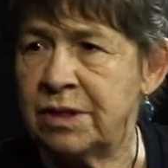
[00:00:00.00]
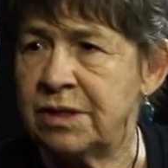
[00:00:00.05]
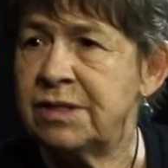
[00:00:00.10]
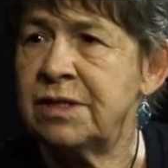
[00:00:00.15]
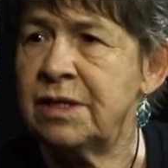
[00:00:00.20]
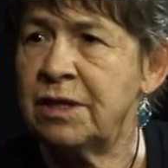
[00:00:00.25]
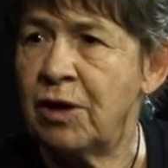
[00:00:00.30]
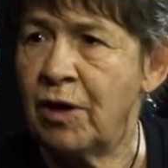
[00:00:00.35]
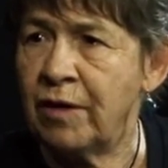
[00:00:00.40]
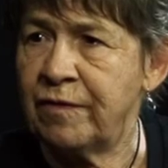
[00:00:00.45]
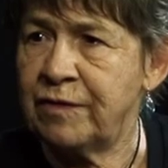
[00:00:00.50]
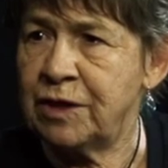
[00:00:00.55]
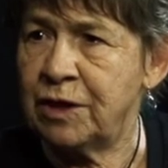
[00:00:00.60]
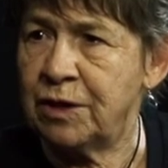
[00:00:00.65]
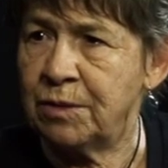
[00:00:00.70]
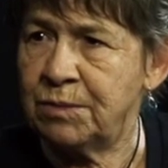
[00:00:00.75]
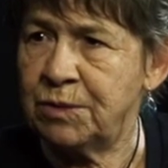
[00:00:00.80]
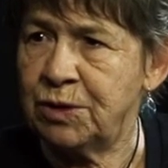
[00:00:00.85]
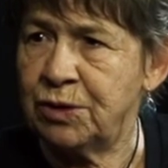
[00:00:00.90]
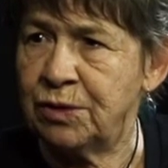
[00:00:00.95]
It's a
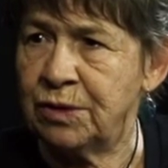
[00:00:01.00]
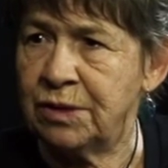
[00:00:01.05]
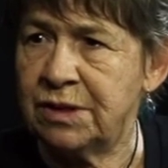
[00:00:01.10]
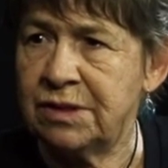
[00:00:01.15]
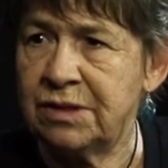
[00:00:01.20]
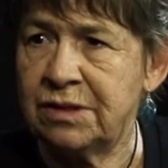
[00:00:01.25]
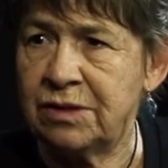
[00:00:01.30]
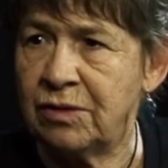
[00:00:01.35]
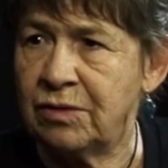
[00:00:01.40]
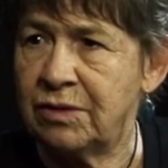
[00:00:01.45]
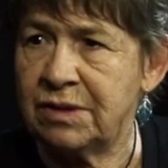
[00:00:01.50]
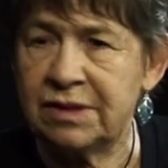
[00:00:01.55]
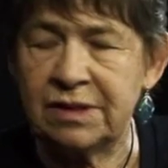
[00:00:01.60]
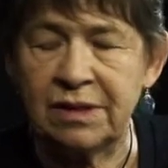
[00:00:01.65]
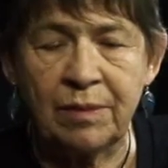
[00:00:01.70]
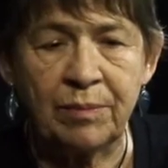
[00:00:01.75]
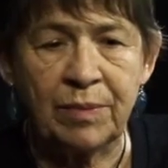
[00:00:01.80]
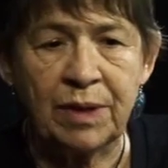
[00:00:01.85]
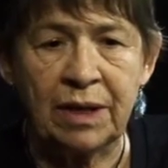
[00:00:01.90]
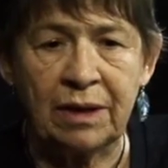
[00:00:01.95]
lifetime tool. It's not
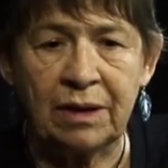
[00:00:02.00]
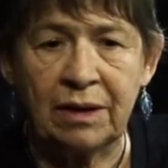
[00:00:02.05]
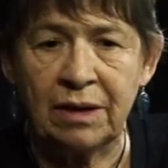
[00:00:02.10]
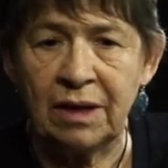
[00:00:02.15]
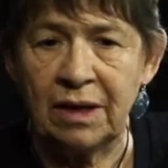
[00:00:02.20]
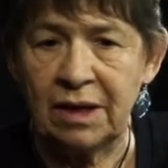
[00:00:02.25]
something.